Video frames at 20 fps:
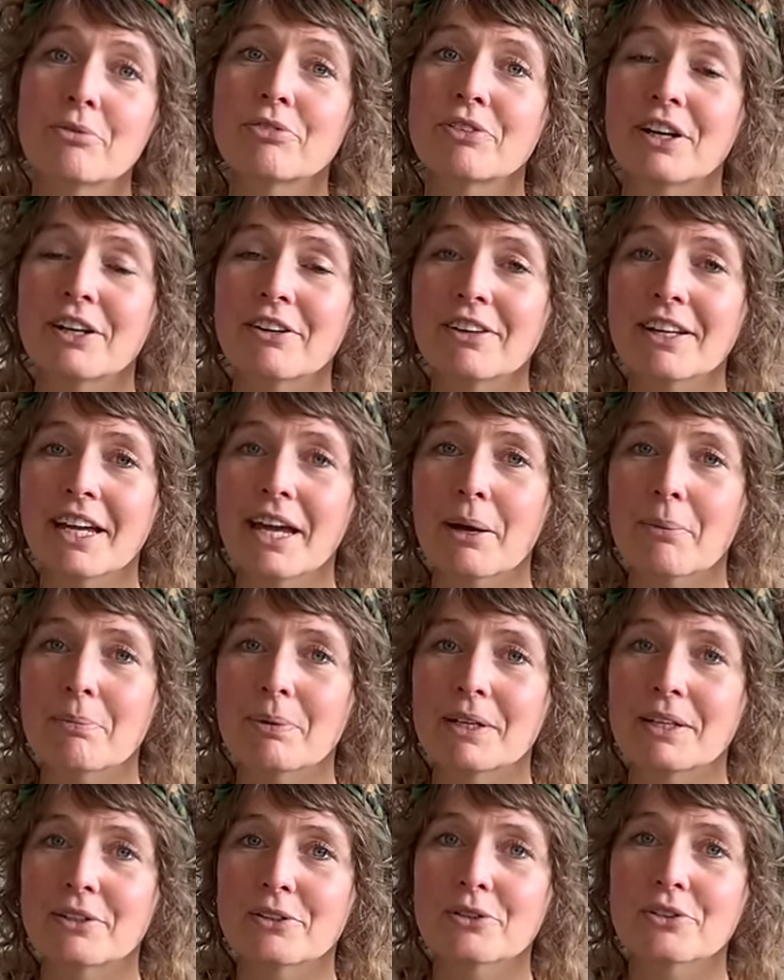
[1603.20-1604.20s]
very
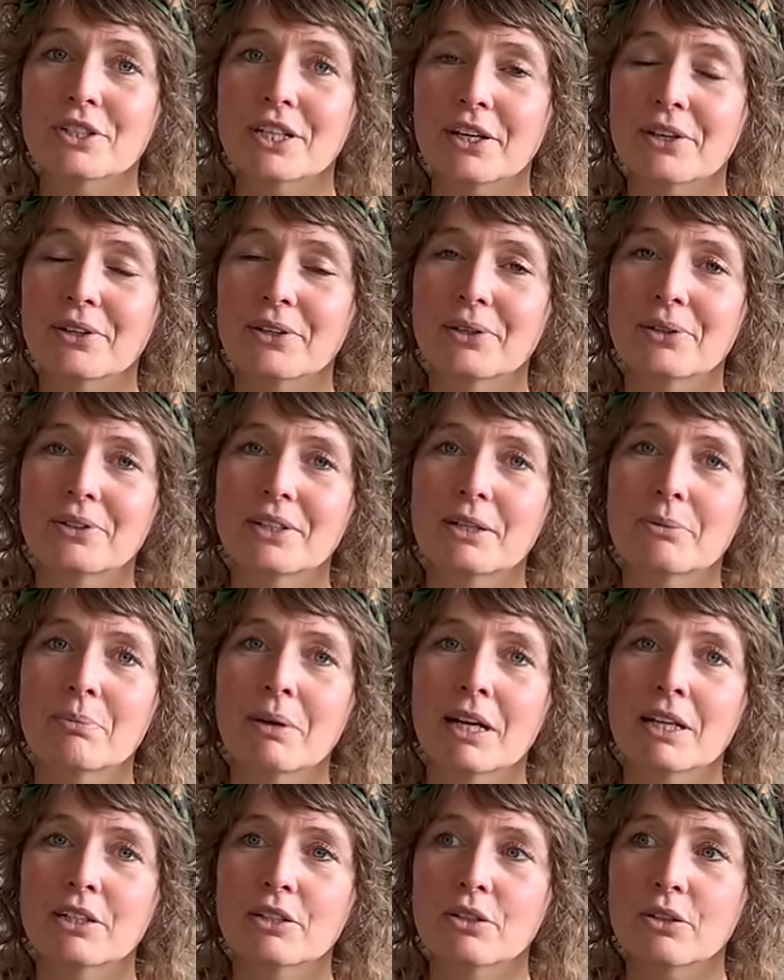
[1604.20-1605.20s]
happy to tell you that
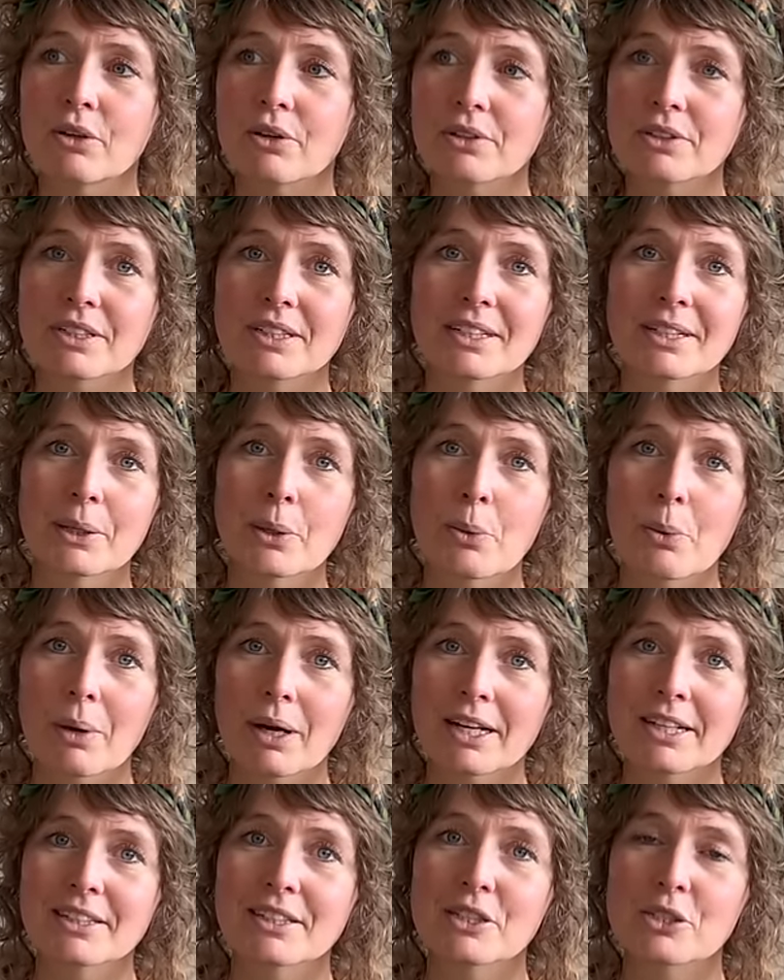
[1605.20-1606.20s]
my daughter
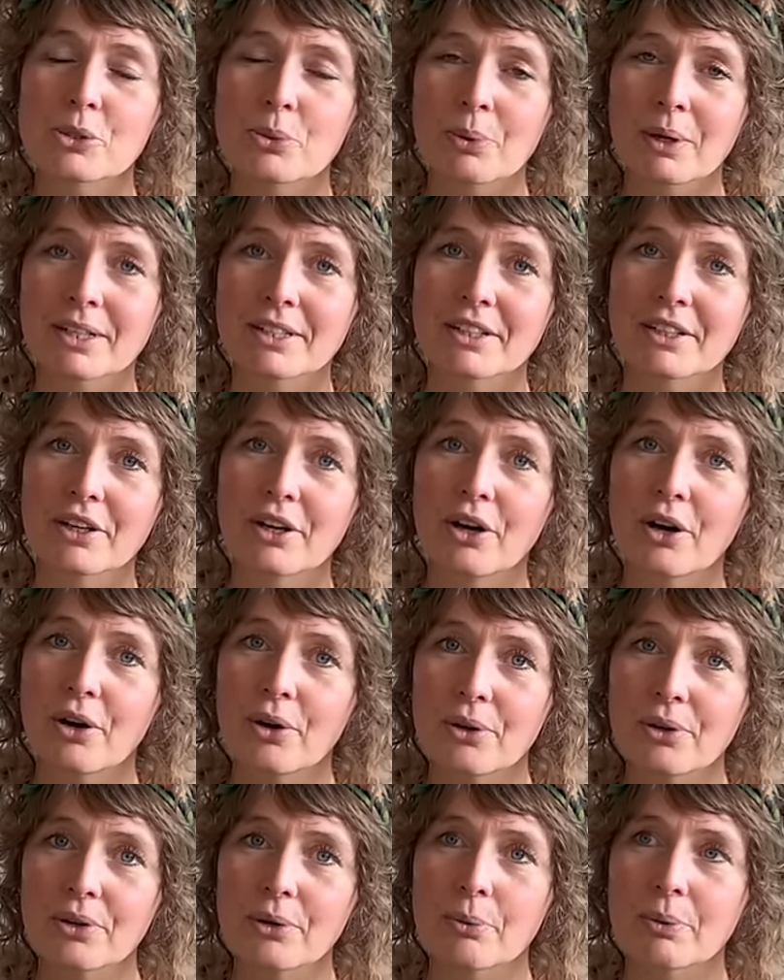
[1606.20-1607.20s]
wears this sweater
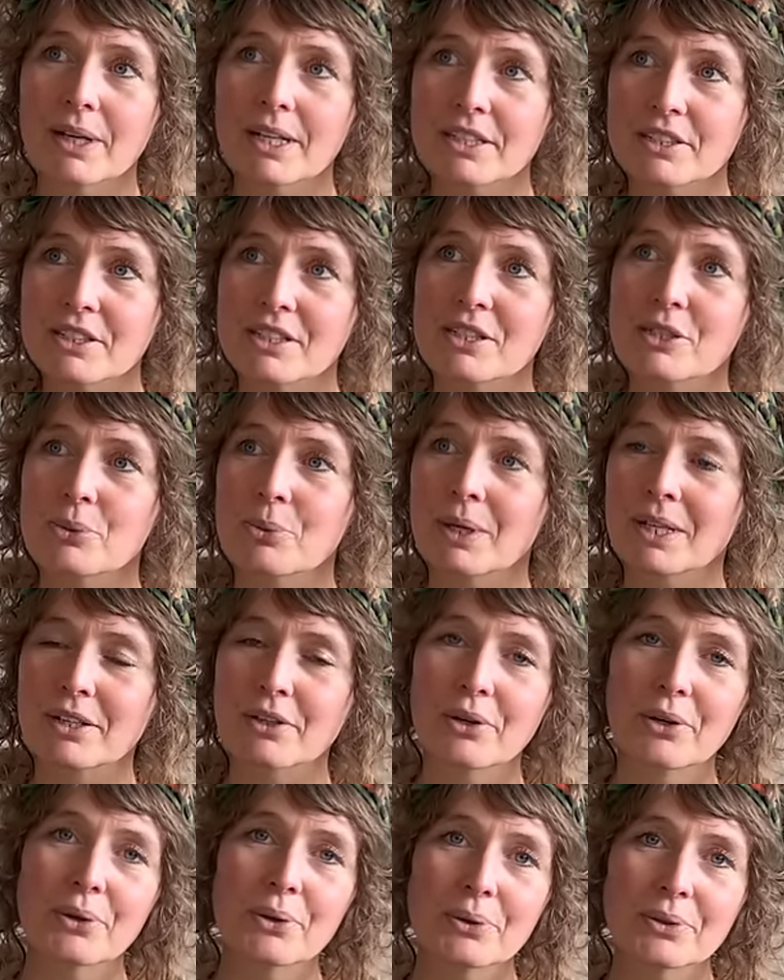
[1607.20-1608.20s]

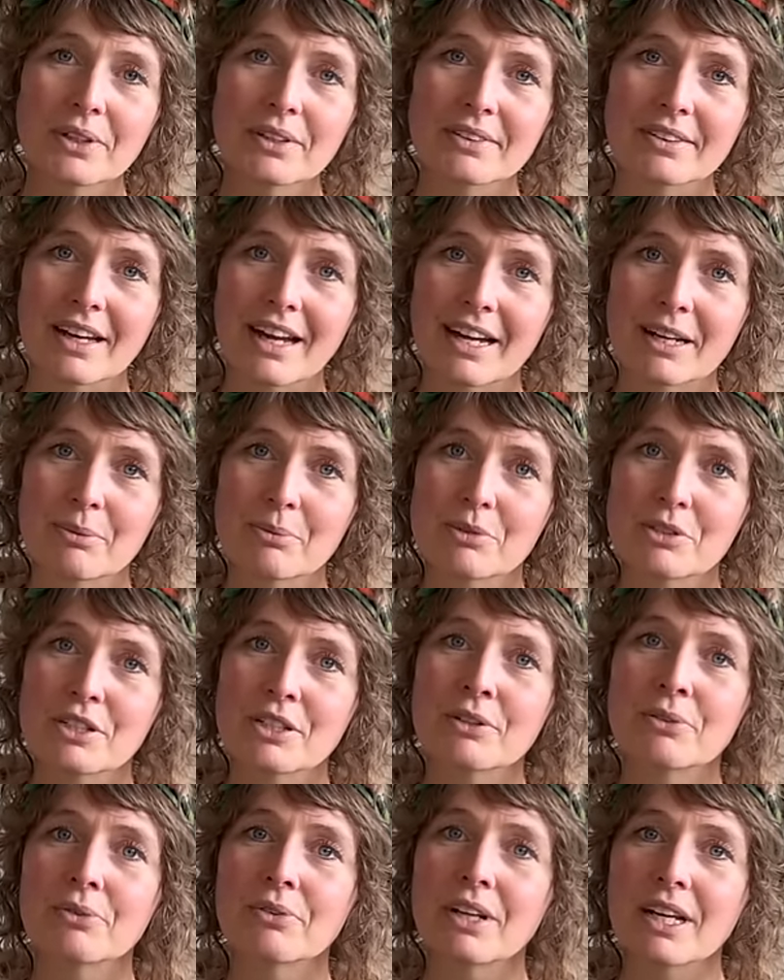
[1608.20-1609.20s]
all the time.
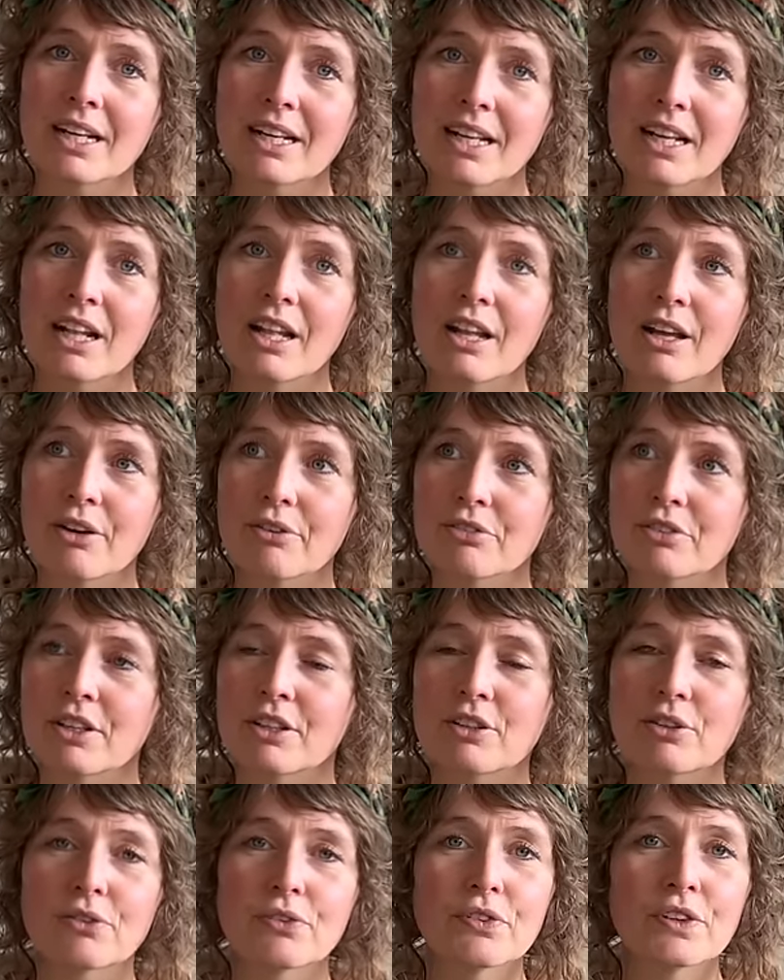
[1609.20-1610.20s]
She really loves
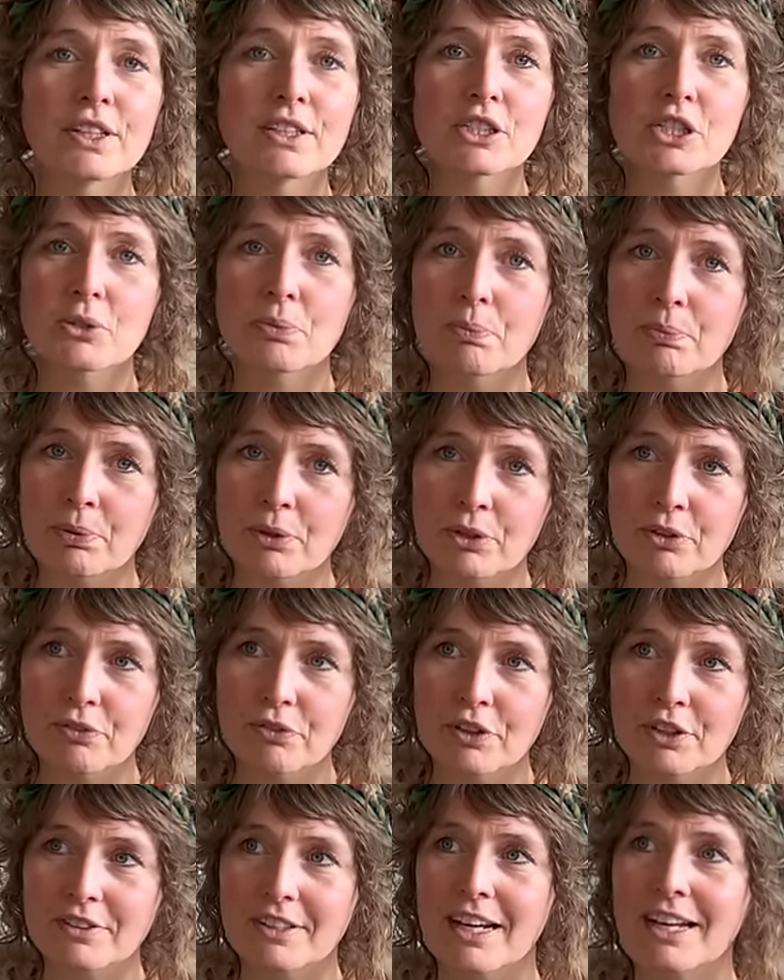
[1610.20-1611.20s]
it. The fit is
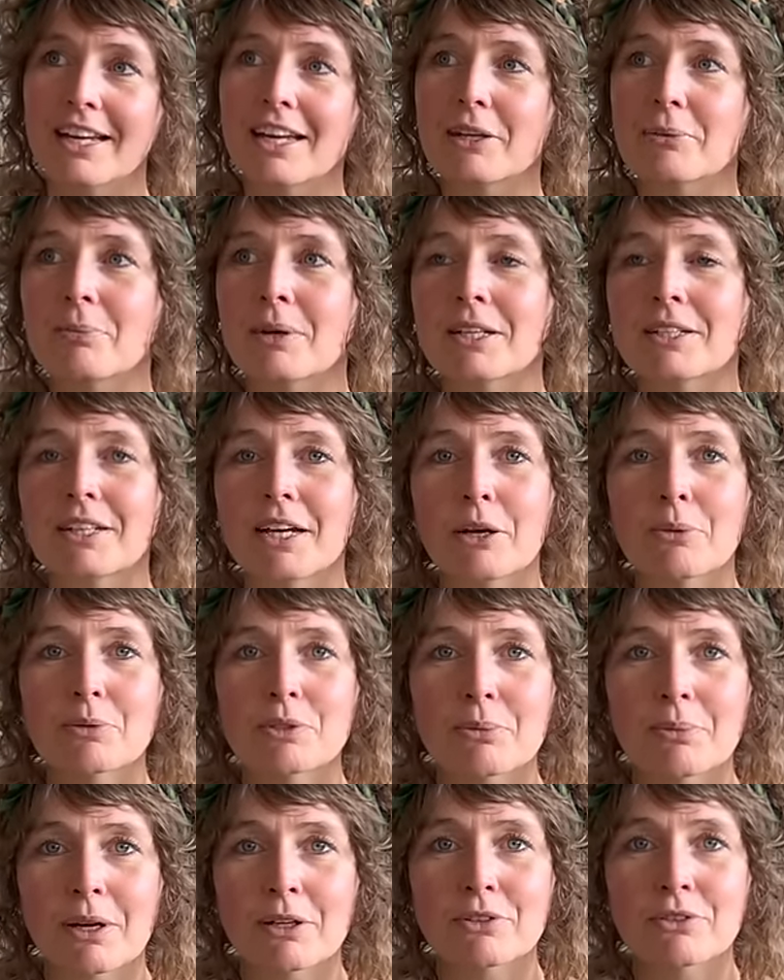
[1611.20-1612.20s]
perfect. I had my doubts
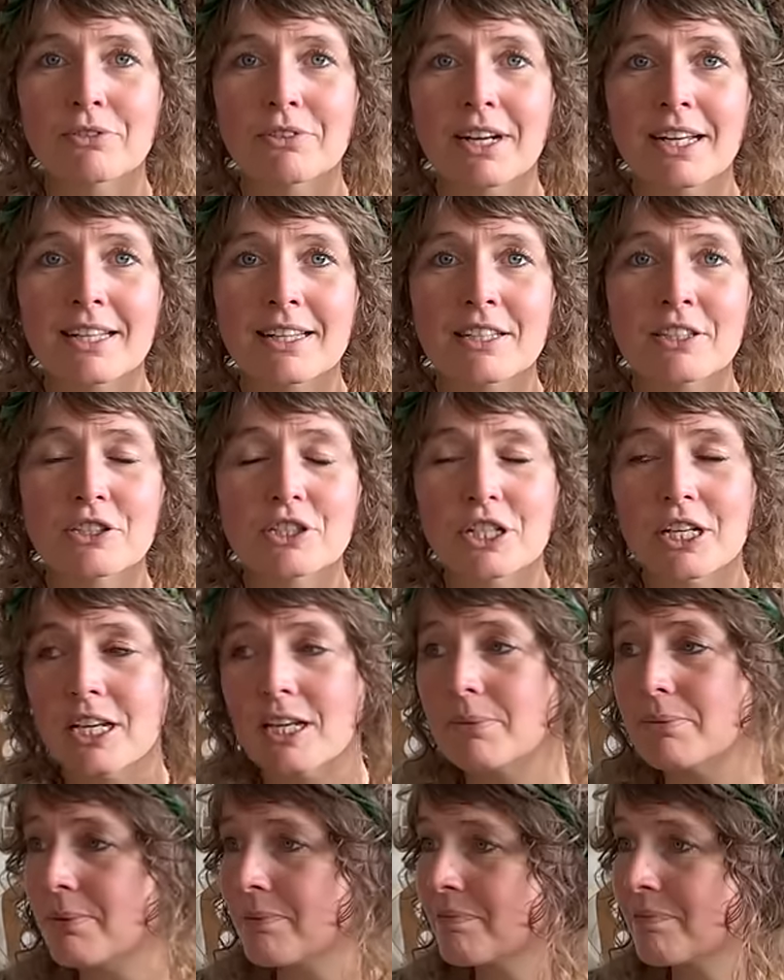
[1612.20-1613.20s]
about the raglan
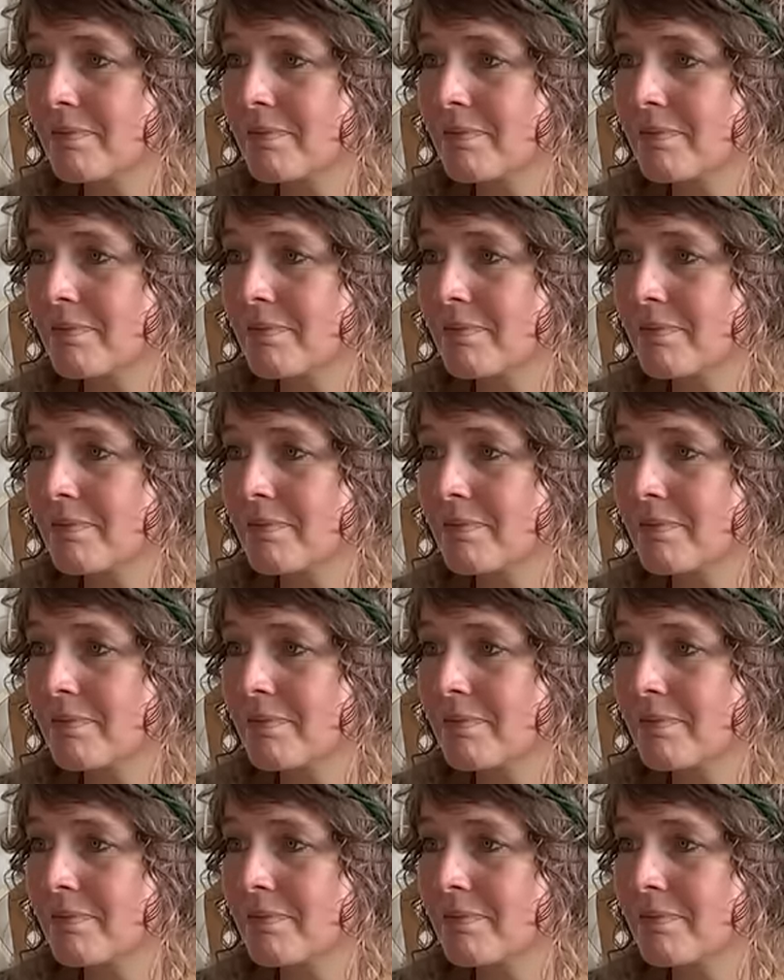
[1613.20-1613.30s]
shape.